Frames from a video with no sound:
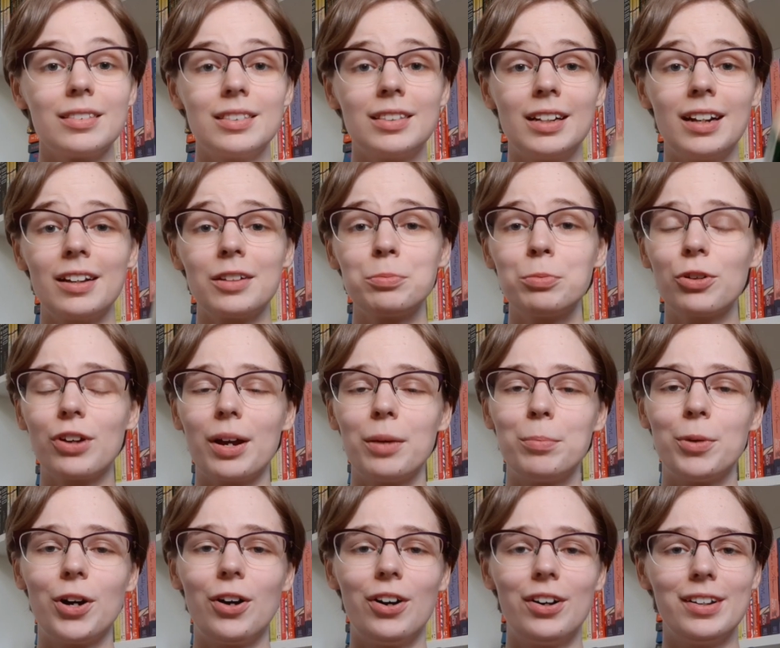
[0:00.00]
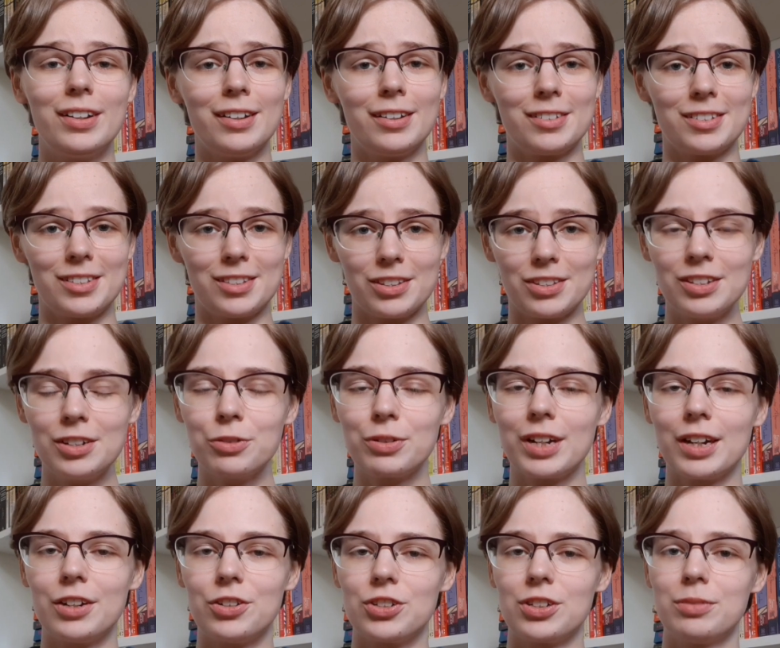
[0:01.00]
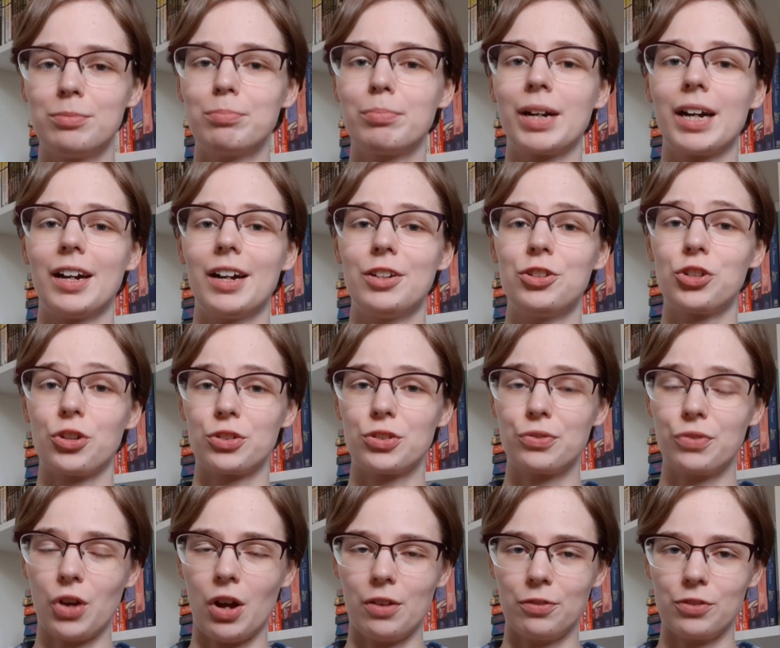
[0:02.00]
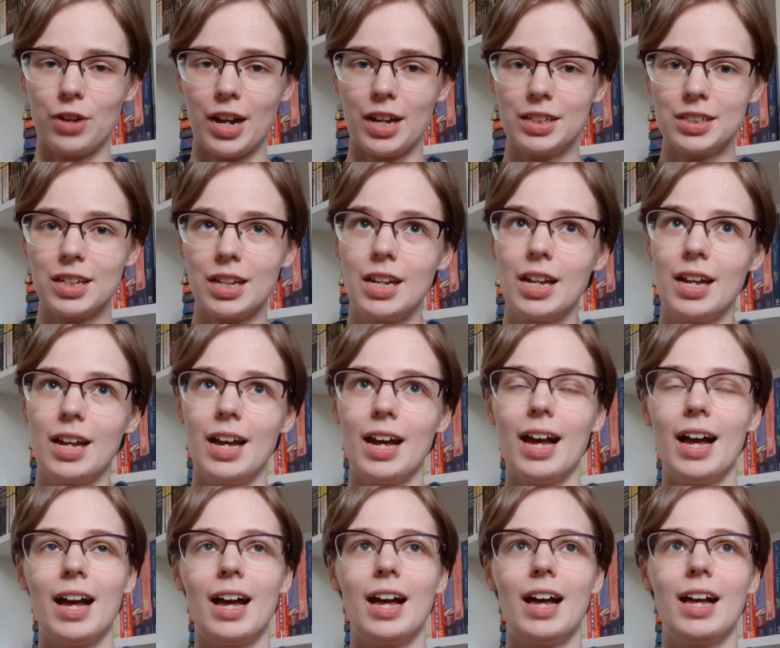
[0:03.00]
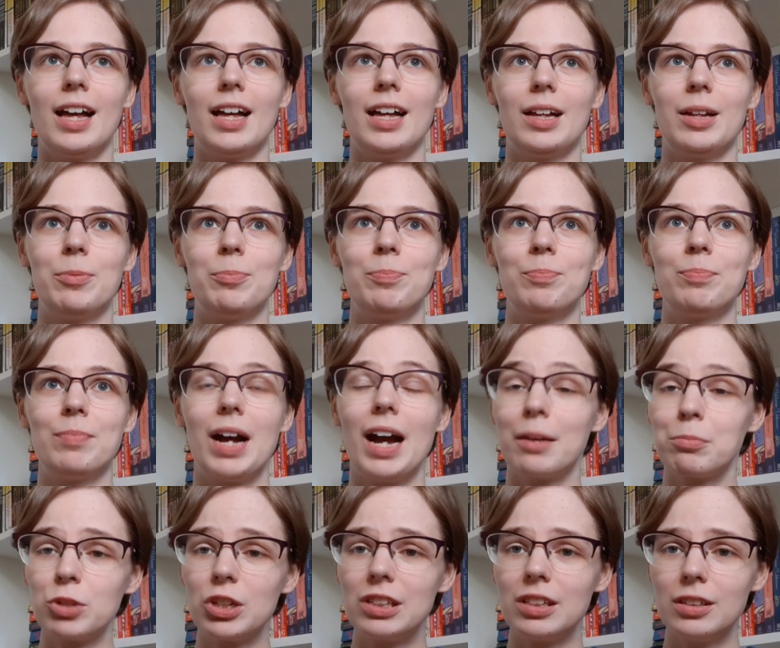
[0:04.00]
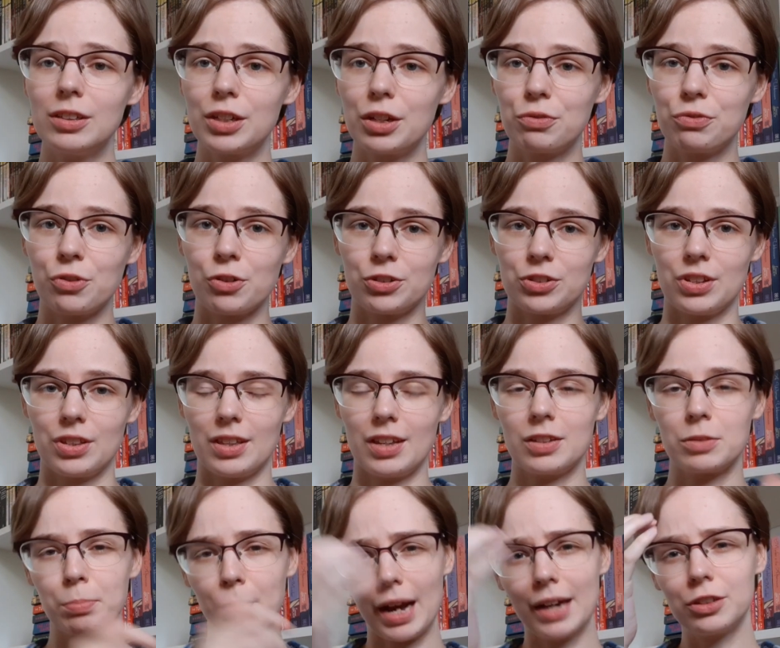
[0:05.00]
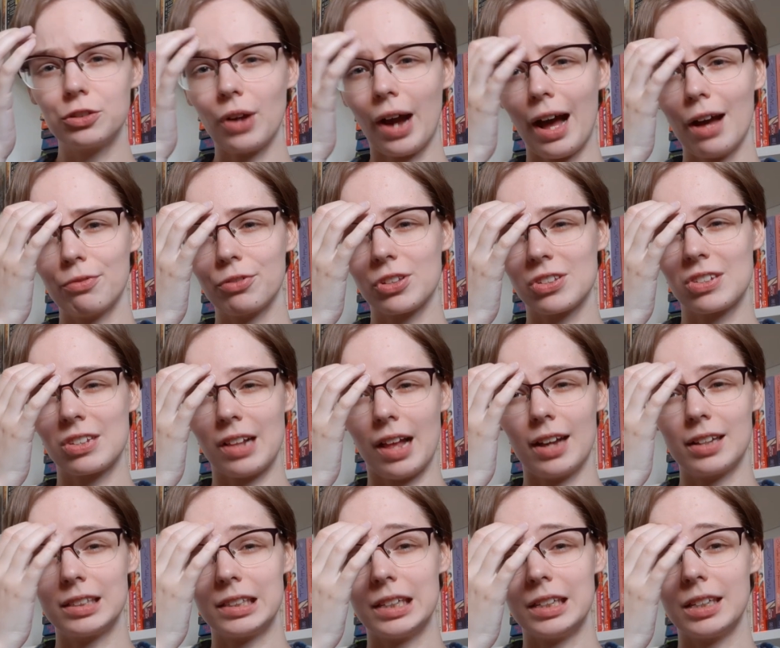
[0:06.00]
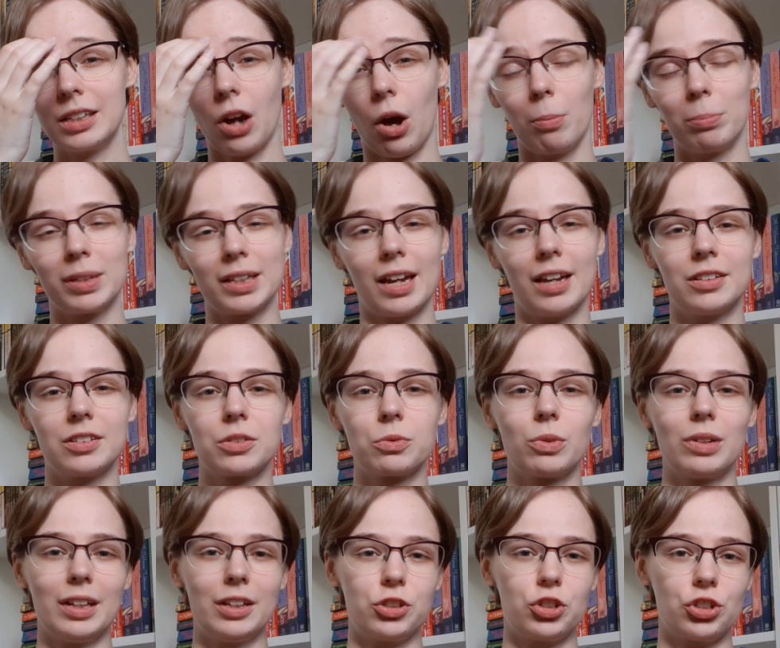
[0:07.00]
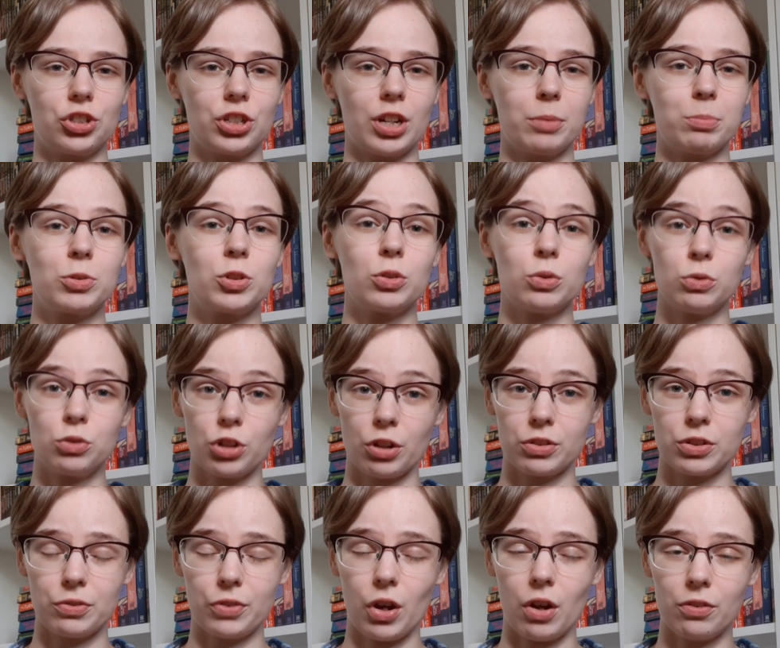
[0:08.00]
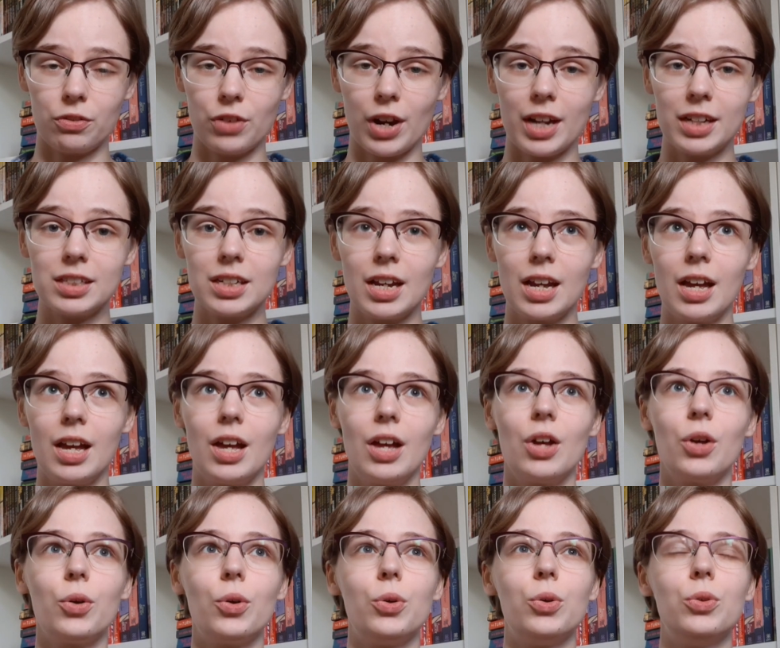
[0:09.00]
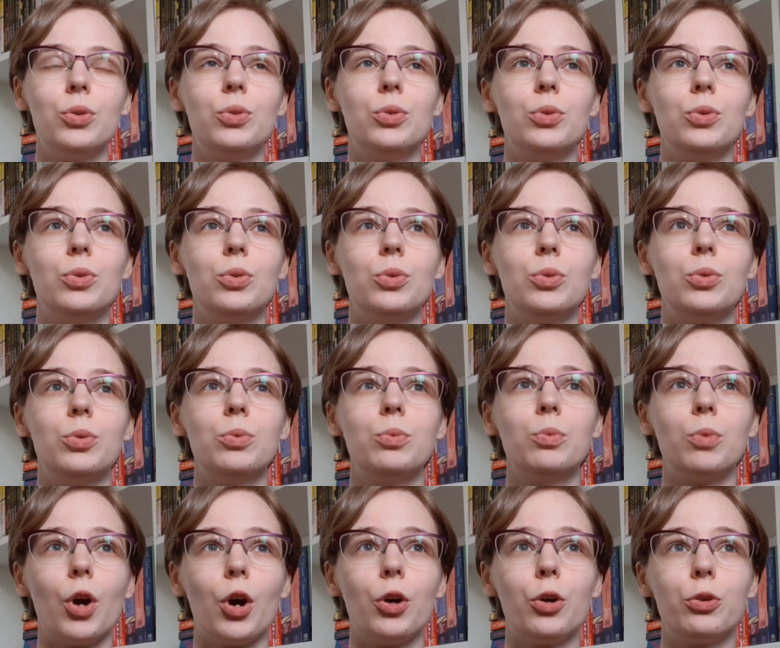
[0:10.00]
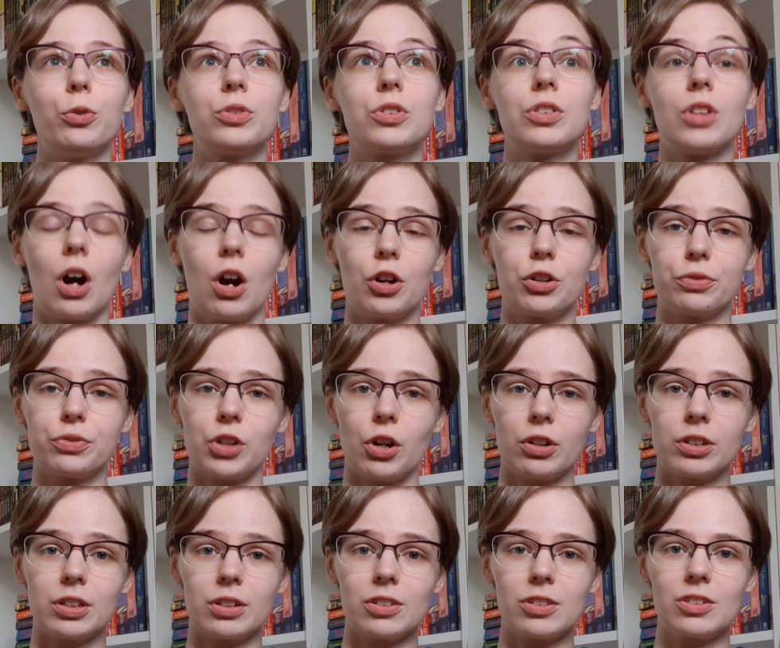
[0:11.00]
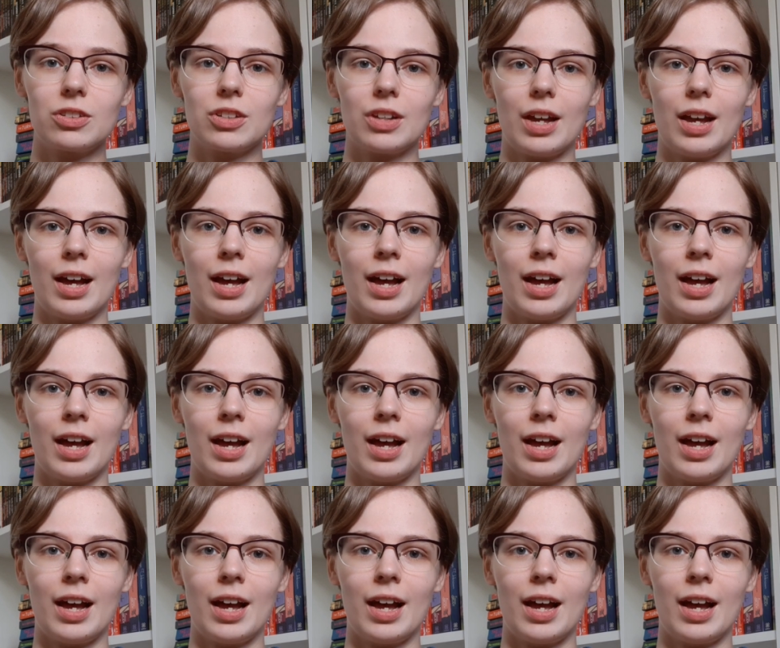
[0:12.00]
The next book I bought is The Secret Agent by Joseph Conrad. I'm really looking forward to this, but I do have a slightly complicated relationship to Joseph Conrad, who wrote The Heart of Darkness,